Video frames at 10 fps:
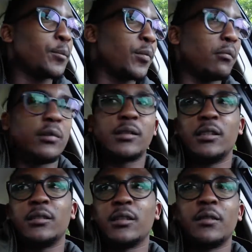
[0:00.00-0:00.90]

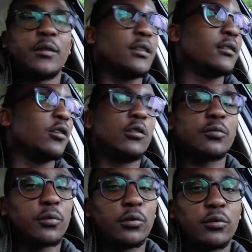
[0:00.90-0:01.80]
Mercedes and everything, they always
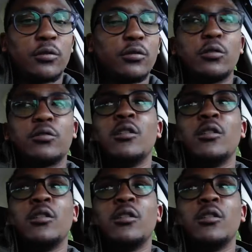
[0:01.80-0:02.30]
produce not